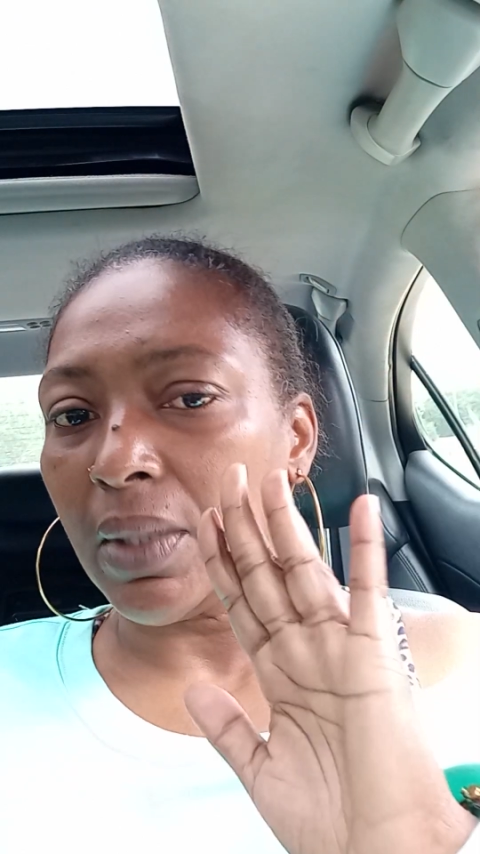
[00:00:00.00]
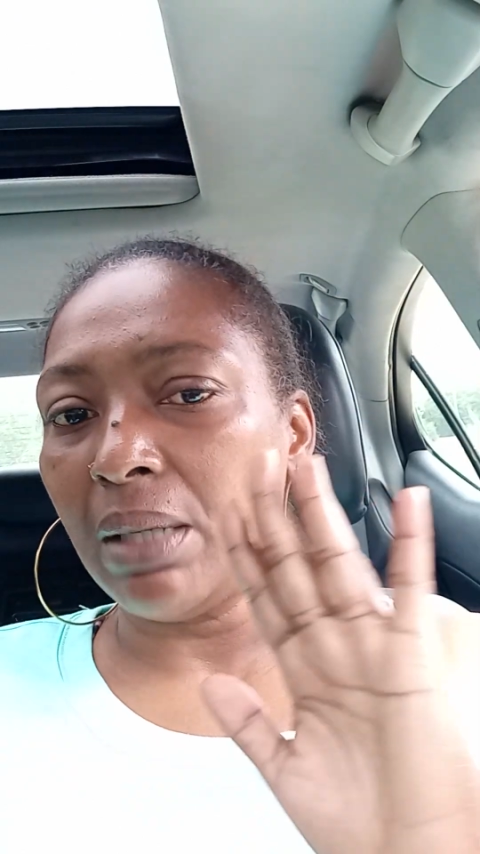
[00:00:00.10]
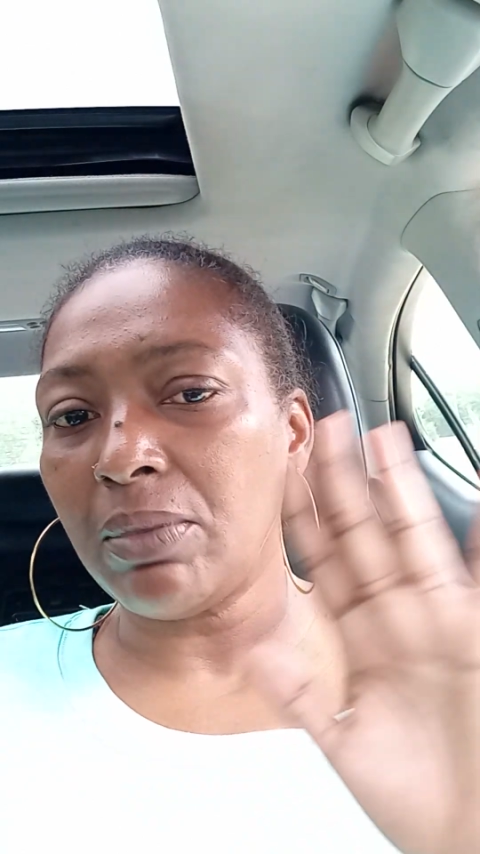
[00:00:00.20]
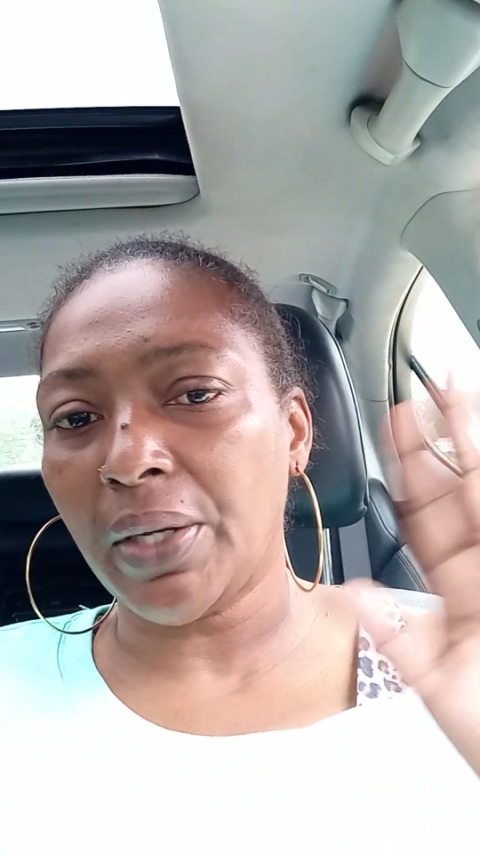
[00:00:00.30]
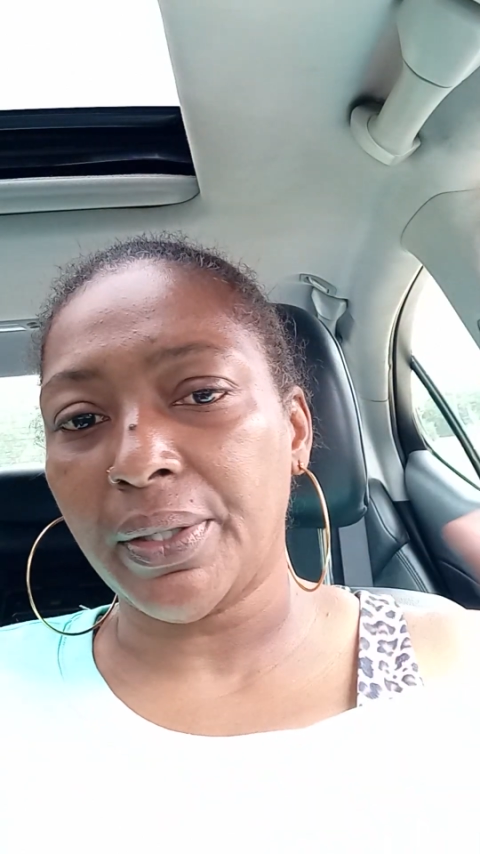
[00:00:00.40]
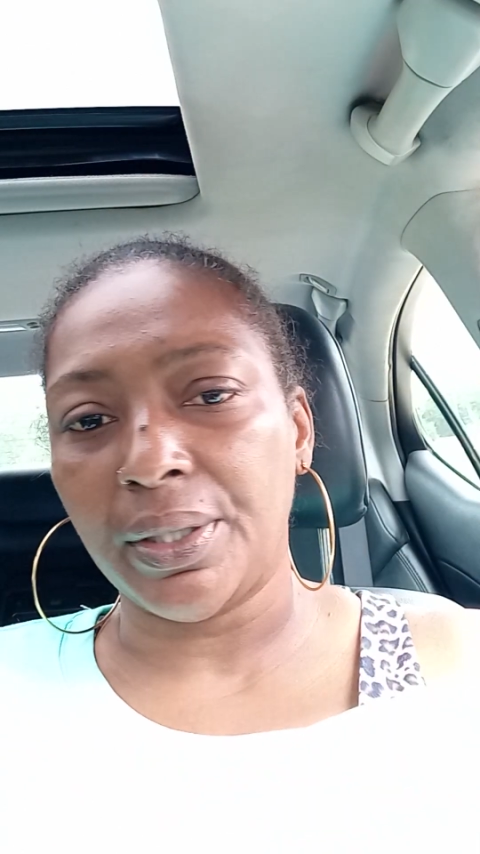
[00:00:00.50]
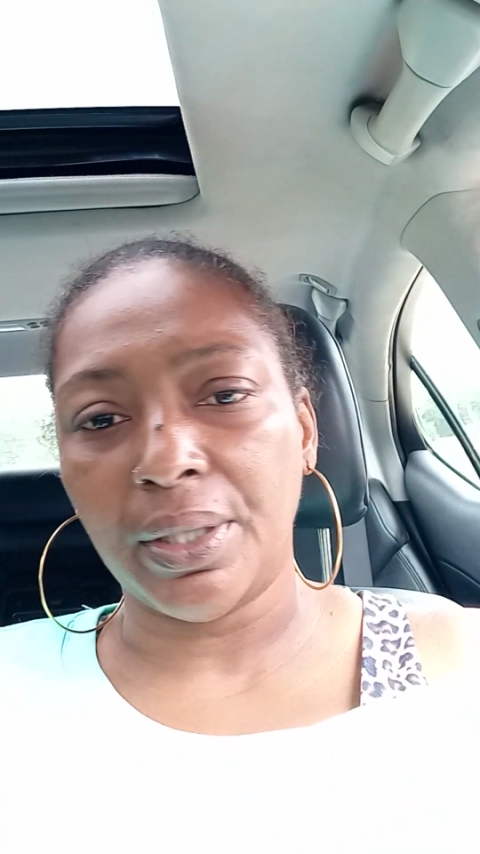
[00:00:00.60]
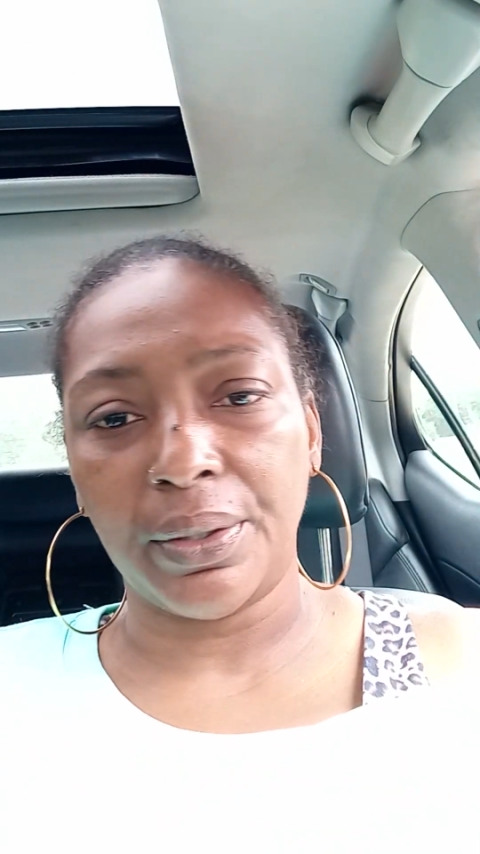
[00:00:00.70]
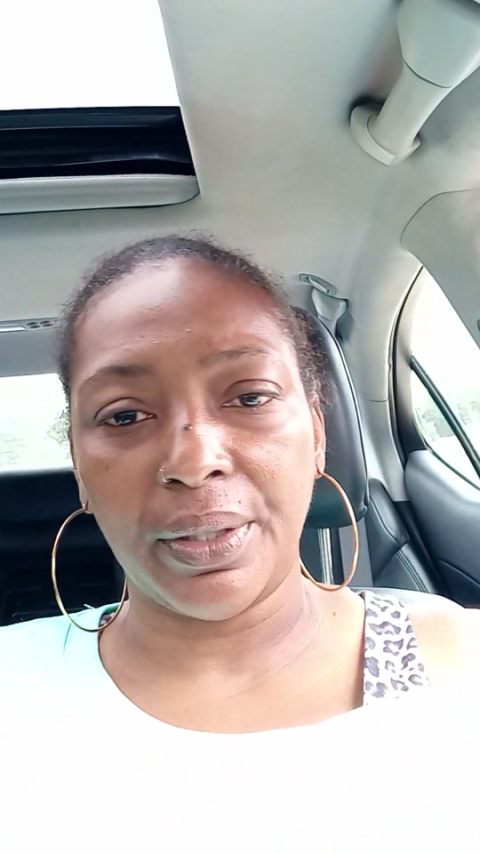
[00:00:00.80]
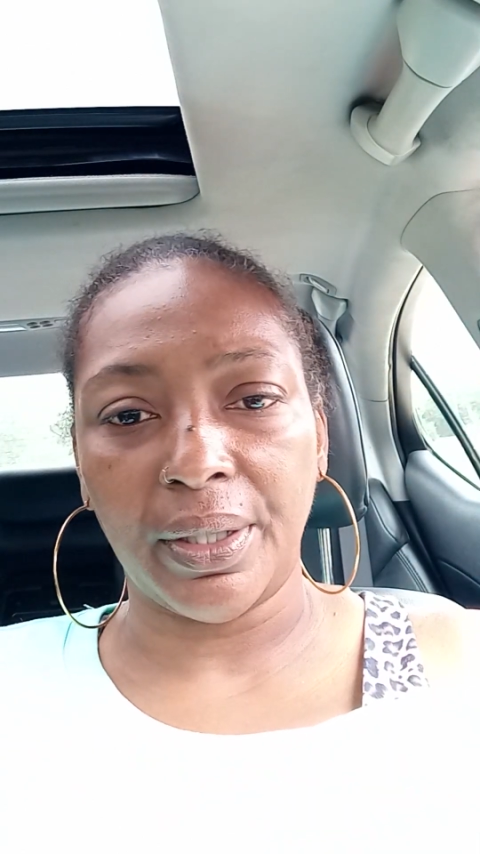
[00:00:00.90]
I'm not going to
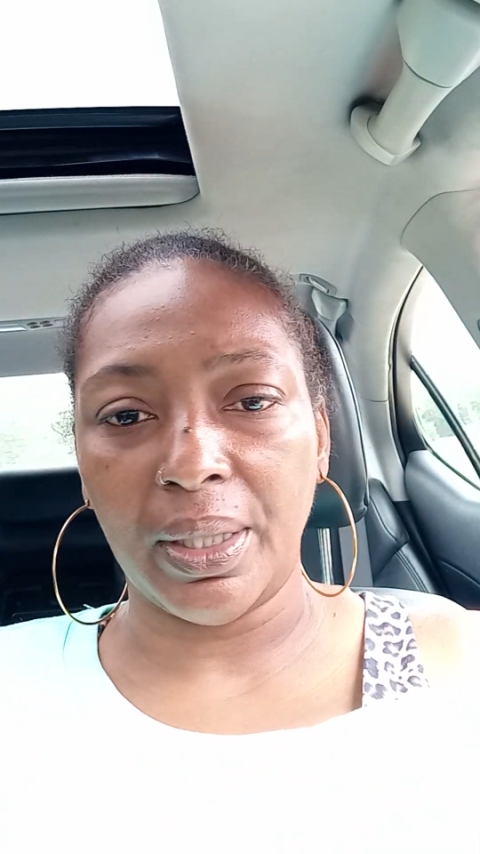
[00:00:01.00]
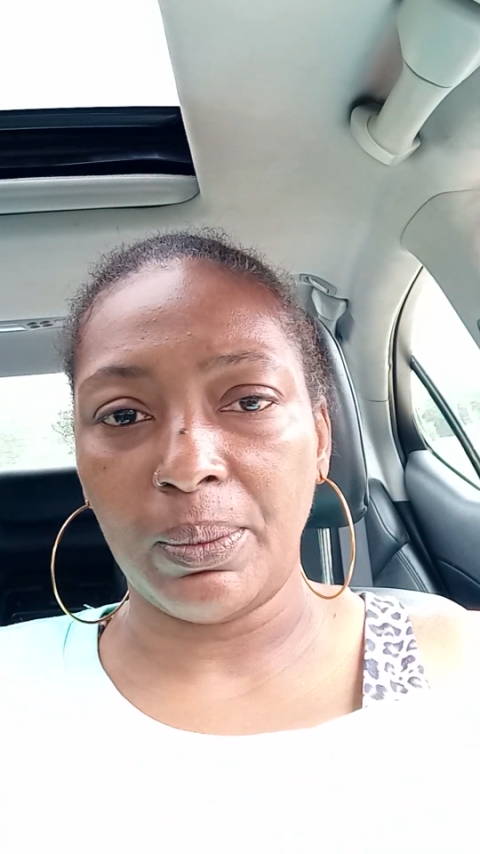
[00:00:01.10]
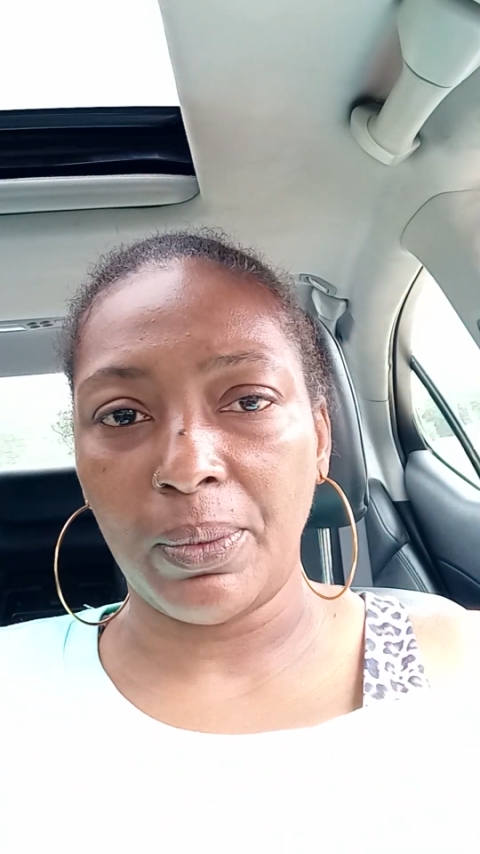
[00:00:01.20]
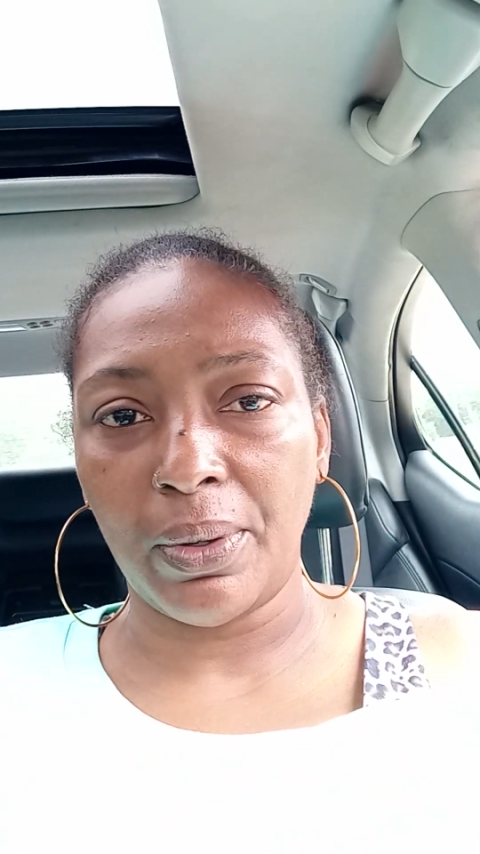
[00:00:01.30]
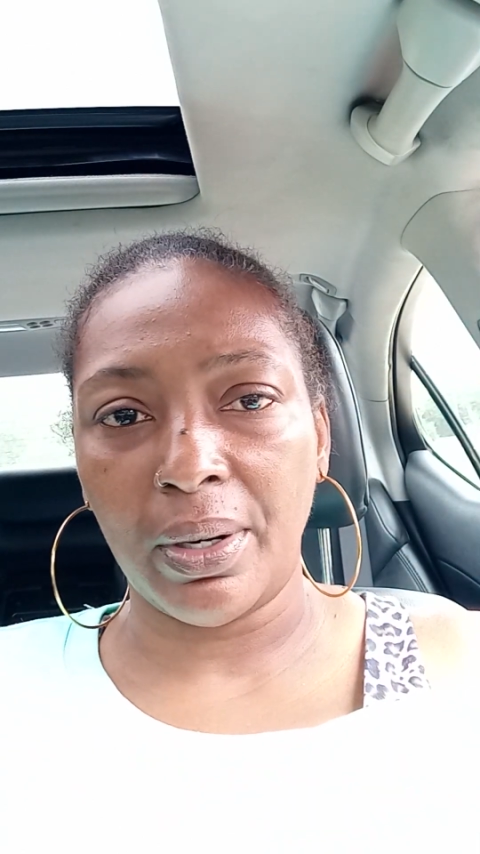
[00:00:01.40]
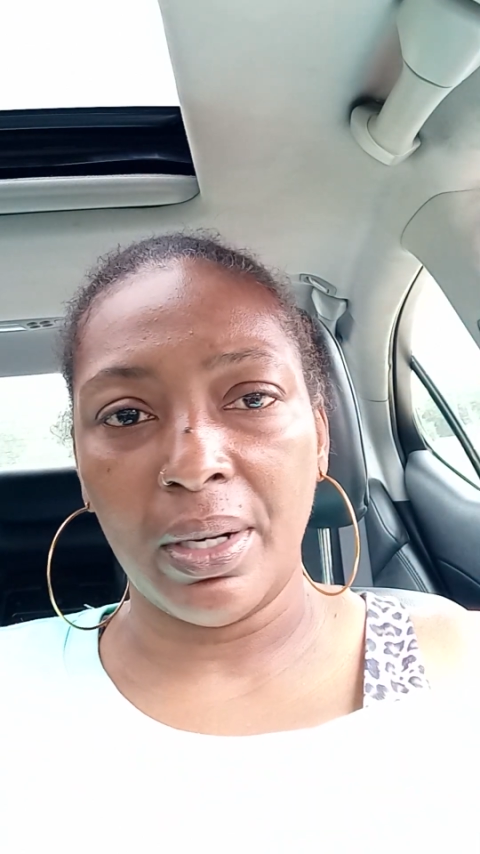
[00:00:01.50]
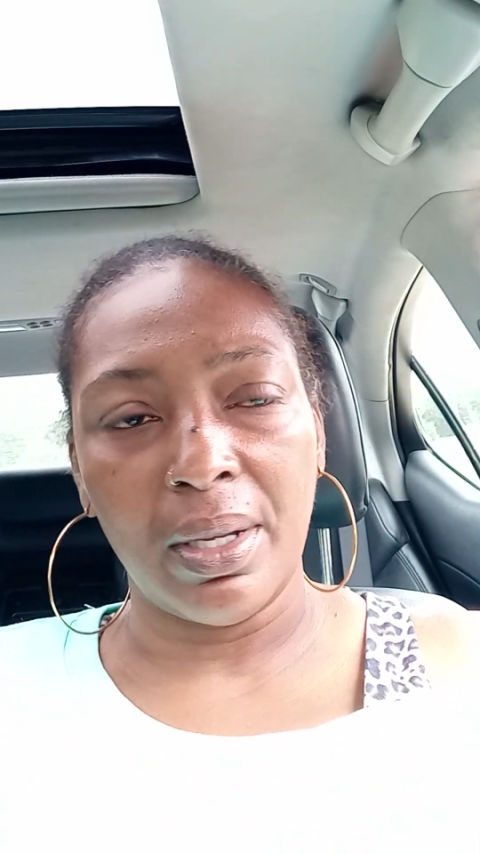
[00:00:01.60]
go there anymore.